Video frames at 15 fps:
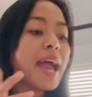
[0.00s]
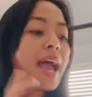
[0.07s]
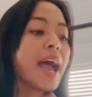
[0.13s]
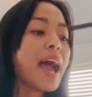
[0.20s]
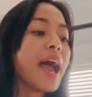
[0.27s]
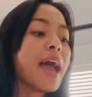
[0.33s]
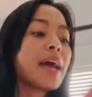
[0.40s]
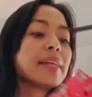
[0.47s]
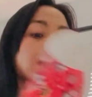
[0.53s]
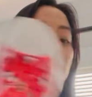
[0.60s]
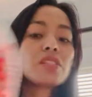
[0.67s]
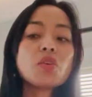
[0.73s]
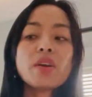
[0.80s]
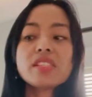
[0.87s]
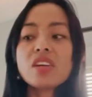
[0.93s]
And
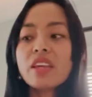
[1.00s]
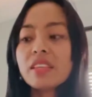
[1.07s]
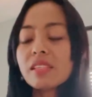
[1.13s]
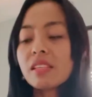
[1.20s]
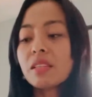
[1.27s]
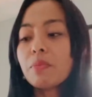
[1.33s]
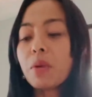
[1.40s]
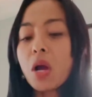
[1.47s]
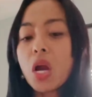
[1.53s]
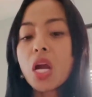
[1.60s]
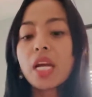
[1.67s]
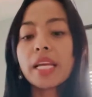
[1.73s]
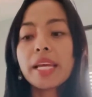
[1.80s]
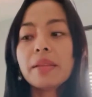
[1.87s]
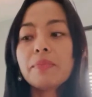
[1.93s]
so I saw this at the
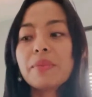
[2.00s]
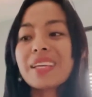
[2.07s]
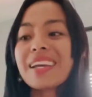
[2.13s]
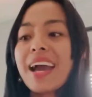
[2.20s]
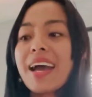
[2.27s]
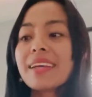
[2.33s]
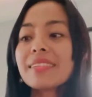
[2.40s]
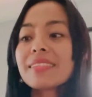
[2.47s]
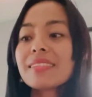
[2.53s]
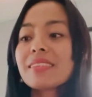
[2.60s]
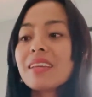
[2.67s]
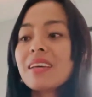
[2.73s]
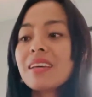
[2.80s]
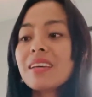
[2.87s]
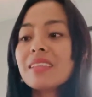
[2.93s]
park, and because
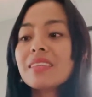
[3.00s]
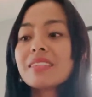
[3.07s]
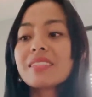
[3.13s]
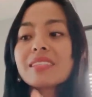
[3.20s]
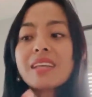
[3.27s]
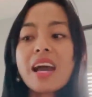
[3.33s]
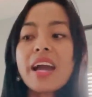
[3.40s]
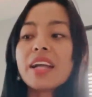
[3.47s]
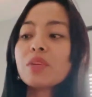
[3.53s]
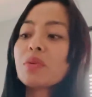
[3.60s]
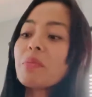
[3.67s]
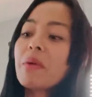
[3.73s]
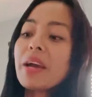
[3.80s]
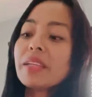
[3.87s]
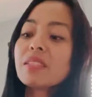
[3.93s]
the style
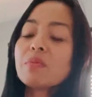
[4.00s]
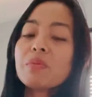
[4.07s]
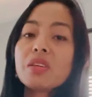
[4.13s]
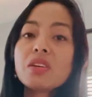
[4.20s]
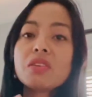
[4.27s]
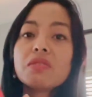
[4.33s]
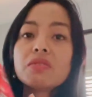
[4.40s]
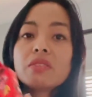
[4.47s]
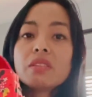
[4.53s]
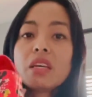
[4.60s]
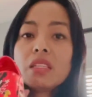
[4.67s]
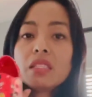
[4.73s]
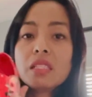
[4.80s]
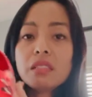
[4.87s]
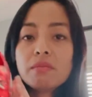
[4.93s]
reminds me of
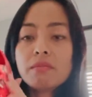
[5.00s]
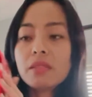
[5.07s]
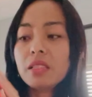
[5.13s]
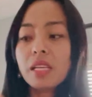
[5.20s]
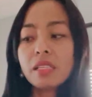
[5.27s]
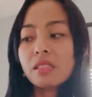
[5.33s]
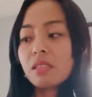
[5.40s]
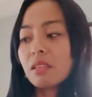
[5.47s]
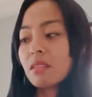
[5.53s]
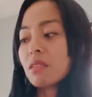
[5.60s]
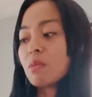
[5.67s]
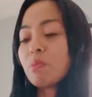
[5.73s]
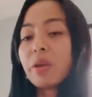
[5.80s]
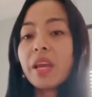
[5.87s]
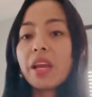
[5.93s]
a
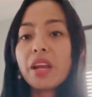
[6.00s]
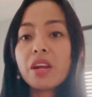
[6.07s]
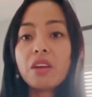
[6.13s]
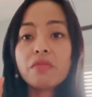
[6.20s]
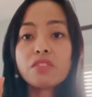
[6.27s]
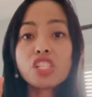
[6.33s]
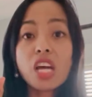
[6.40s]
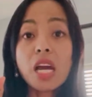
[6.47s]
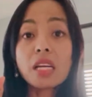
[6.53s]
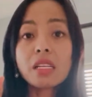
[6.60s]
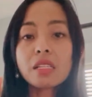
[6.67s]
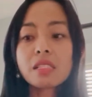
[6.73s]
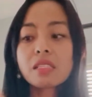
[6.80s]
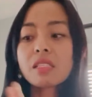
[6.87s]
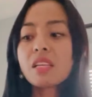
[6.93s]
laceless pair of
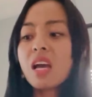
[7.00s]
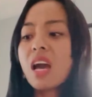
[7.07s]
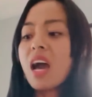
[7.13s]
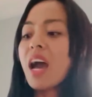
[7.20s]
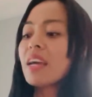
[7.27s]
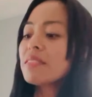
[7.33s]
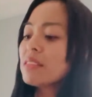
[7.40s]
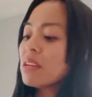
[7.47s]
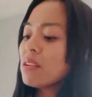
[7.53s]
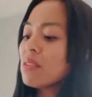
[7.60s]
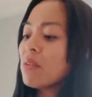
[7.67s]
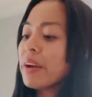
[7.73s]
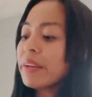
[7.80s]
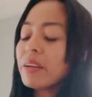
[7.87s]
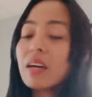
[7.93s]
Chucks, I said, oh,
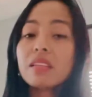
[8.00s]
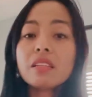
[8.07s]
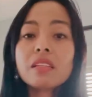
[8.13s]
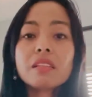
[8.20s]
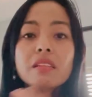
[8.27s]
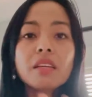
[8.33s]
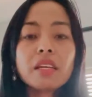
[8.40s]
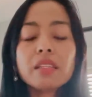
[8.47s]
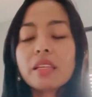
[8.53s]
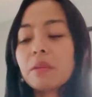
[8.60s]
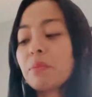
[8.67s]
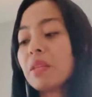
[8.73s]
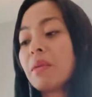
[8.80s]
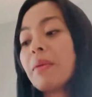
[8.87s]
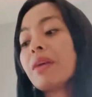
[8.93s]
why not? And I like
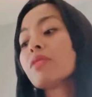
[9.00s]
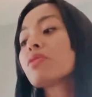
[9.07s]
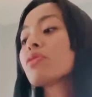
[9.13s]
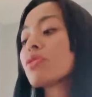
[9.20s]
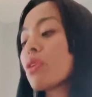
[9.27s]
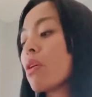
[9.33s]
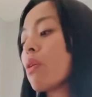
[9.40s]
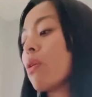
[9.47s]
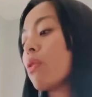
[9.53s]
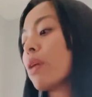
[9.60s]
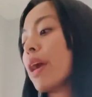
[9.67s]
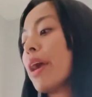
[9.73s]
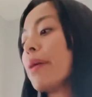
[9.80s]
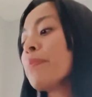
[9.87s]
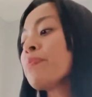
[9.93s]
Minnie Mouse, so
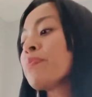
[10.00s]
okay.